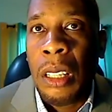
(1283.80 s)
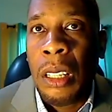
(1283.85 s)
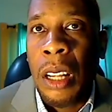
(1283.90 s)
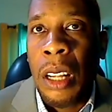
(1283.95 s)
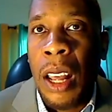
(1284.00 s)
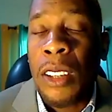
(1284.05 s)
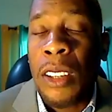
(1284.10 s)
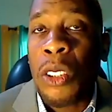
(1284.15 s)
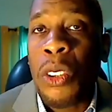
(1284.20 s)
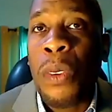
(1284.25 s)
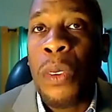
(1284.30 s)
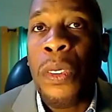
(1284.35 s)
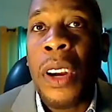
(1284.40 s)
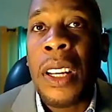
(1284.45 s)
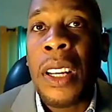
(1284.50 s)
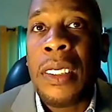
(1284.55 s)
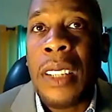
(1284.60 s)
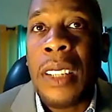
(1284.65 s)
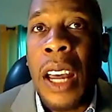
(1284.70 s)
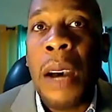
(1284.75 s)
And so, for
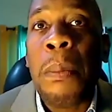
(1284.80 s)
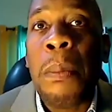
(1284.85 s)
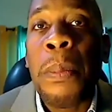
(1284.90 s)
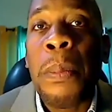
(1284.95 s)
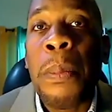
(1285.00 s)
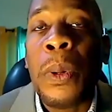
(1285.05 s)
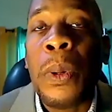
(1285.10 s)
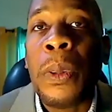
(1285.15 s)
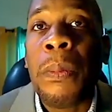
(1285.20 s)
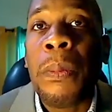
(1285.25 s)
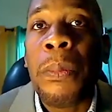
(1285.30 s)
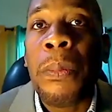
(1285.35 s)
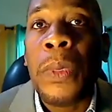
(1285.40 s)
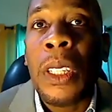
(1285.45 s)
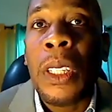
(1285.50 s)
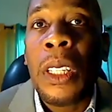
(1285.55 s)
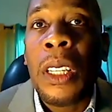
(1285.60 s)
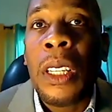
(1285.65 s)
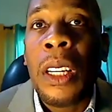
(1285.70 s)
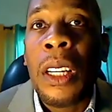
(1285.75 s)
example,
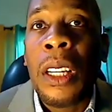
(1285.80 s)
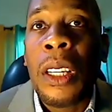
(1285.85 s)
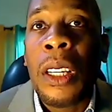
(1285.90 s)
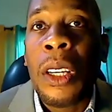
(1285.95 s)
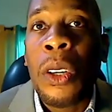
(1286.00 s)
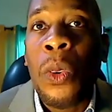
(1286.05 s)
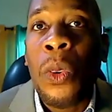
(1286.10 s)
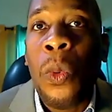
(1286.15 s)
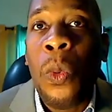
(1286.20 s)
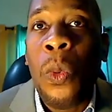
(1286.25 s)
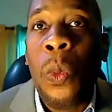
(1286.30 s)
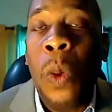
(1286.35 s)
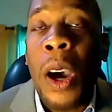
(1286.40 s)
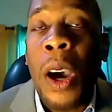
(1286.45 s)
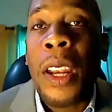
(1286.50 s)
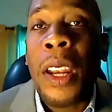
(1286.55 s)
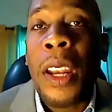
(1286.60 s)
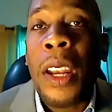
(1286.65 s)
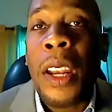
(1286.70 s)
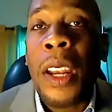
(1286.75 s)

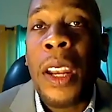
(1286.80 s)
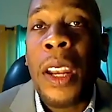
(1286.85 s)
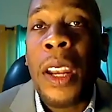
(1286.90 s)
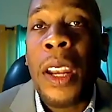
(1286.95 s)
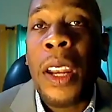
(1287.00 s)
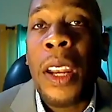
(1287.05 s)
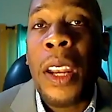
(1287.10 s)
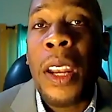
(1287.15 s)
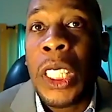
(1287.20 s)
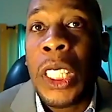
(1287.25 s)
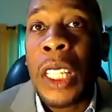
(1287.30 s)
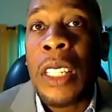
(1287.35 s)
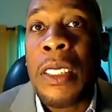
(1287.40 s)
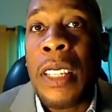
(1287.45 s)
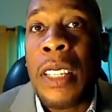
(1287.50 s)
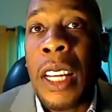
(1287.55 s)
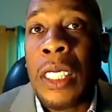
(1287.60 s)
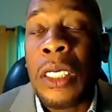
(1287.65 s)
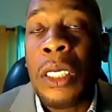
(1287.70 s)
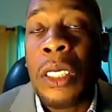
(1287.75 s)
one of the questions
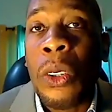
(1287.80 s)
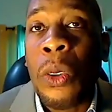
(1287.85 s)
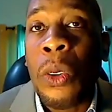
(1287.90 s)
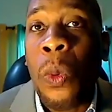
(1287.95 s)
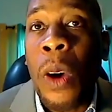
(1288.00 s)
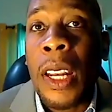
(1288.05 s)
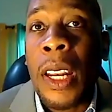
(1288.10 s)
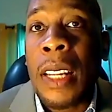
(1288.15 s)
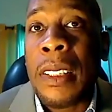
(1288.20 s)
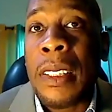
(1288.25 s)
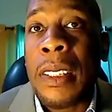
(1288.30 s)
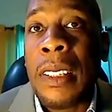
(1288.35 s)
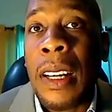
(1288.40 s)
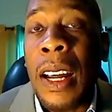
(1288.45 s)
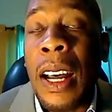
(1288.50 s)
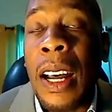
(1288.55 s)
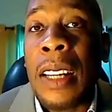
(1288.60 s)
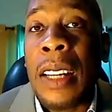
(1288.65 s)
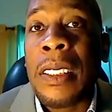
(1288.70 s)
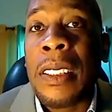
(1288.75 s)
that one has to
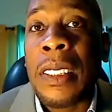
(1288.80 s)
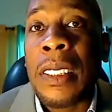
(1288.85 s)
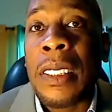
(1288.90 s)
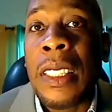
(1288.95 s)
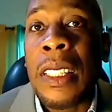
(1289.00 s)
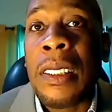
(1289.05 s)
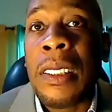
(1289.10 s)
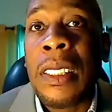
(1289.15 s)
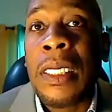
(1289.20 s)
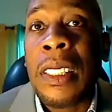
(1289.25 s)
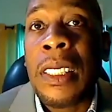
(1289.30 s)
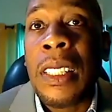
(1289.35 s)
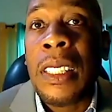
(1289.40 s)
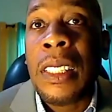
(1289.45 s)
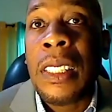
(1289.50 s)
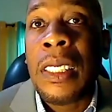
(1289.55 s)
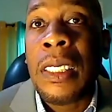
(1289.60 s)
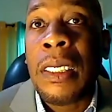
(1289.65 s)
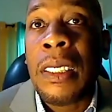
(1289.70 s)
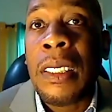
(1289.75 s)
ask is
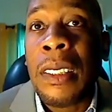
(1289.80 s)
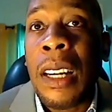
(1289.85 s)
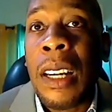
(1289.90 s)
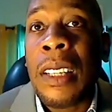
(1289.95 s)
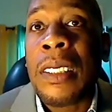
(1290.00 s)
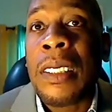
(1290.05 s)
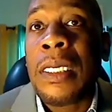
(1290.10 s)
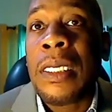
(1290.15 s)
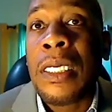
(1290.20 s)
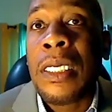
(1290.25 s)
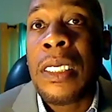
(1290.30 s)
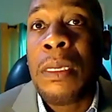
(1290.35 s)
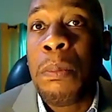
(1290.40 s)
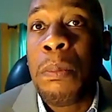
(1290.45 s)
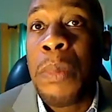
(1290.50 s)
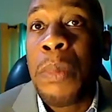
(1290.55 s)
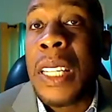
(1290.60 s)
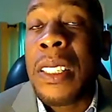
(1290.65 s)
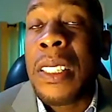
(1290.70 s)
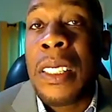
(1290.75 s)
Does this
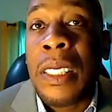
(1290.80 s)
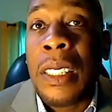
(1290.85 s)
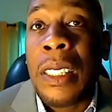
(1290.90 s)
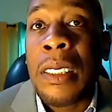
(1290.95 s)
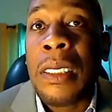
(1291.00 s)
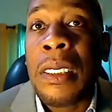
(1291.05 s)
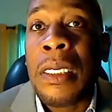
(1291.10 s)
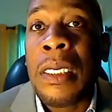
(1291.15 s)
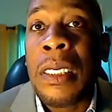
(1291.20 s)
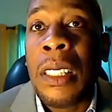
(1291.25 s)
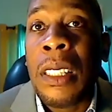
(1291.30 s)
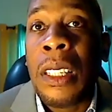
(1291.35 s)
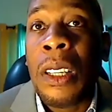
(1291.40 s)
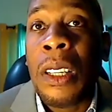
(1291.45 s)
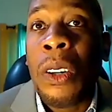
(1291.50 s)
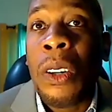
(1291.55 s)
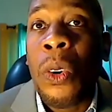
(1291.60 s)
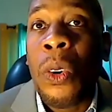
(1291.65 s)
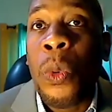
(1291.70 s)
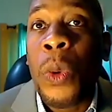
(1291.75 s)
business
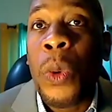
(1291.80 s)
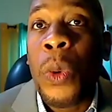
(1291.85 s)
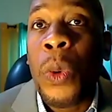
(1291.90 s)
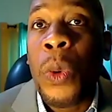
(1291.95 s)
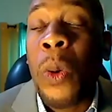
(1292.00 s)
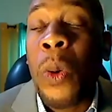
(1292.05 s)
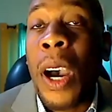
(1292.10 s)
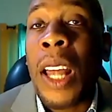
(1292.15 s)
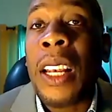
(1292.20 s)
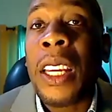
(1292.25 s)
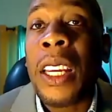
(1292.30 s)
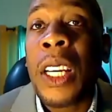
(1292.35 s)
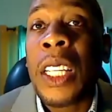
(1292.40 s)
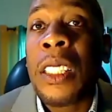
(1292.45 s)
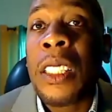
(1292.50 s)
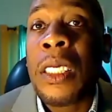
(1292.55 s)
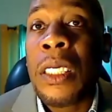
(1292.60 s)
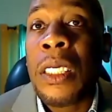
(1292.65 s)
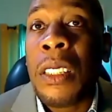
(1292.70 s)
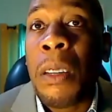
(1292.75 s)
require
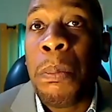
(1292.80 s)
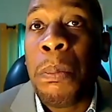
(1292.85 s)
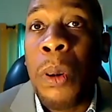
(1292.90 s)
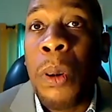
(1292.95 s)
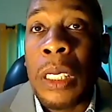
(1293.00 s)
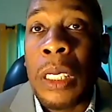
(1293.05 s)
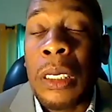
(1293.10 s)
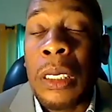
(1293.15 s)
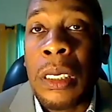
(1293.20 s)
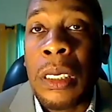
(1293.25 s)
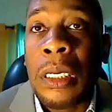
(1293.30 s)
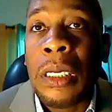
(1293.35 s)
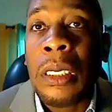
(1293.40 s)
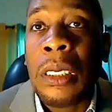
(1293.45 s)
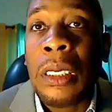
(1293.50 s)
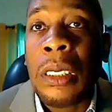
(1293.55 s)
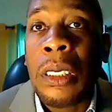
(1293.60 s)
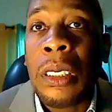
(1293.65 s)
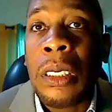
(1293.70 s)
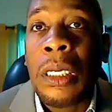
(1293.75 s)
liquidity support?
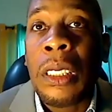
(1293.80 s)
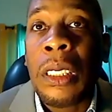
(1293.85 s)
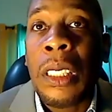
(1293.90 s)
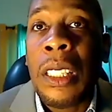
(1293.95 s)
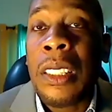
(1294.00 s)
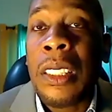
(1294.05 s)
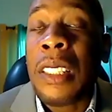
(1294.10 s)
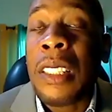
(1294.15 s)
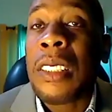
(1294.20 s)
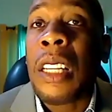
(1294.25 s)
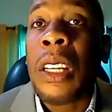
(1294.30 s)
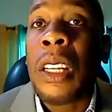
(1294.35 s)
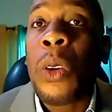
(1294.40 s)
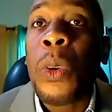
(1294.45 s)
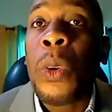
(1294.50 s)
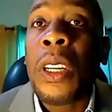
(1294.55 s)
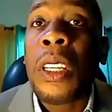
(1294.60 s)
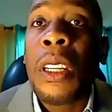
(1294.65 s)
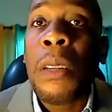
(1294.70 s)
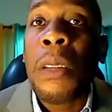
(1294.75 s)
Is this a
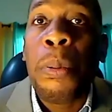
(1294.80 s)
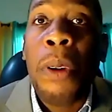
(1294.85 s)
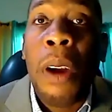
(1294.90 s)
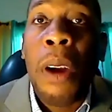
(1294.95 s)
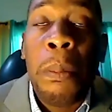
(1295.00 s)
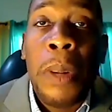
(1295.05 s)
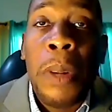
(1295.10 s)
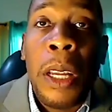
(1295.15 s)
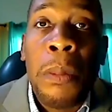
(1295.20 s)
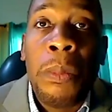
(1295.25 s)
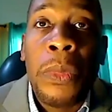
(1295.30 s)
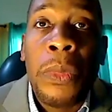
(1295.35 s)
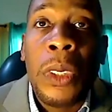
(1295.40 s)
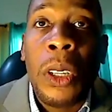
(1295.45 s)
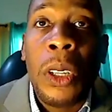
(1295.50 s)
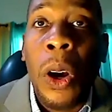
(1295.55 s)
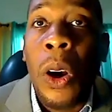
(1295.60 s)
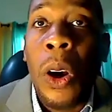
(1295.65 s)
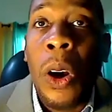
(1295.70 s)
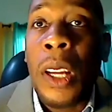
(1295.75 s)
liquidity problem
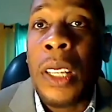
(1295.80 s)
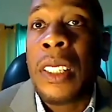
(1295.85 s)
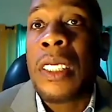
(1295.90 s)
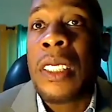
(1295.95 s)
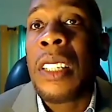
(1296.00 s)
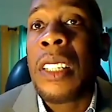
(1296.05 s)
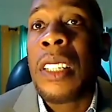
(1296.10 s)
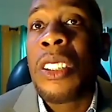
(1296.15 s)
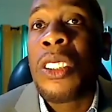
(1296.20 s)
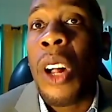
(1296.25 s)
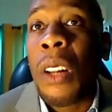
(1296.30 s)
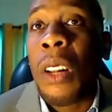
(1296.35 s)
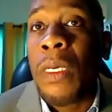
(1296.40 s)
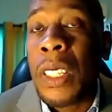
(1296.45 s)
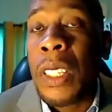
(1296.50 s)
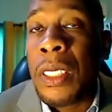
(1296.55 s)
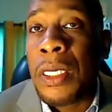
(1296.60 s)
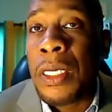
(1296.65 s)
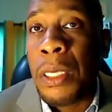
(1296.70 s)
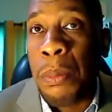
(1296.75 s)
or is this a
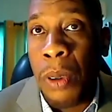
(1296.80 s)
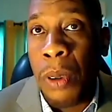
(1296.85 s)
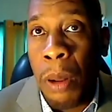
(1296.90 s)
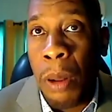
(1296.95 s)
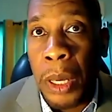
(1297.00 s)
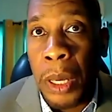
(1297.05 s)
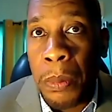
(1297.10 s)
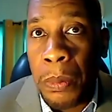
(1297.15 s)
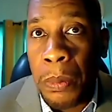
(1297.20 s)
solvency problem?